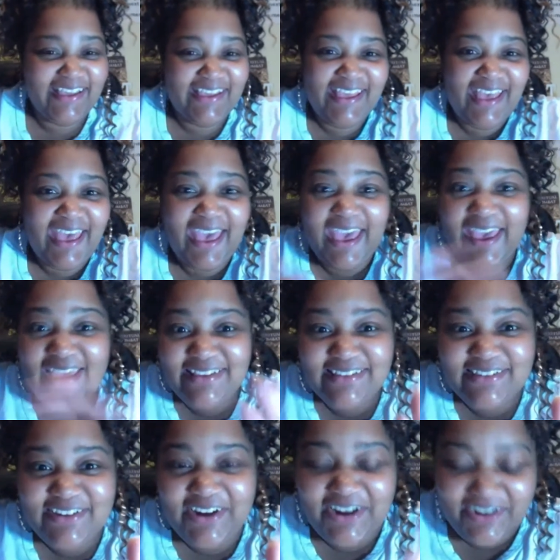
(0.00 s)
hey
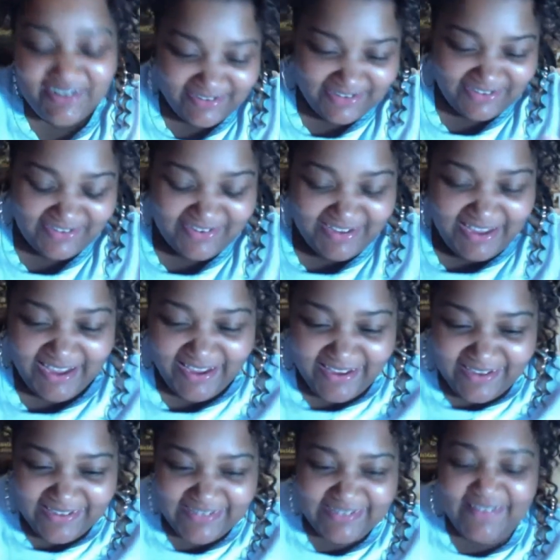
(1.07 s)
to all of you
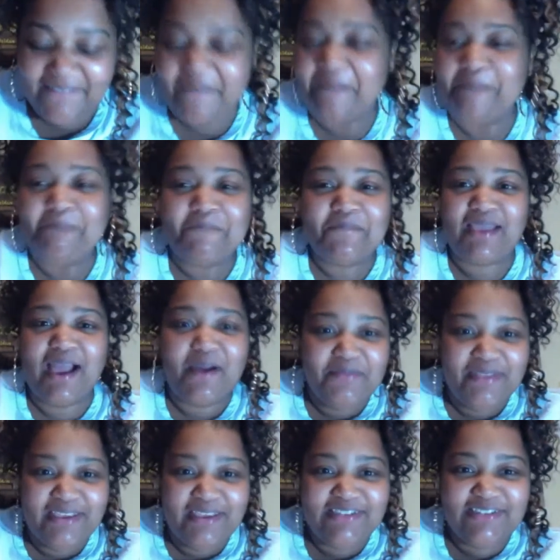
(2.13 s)
guys. God
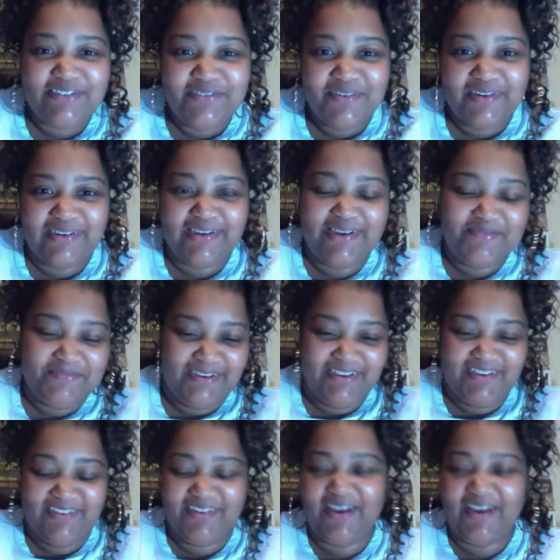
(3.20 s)
bless you for coming out. I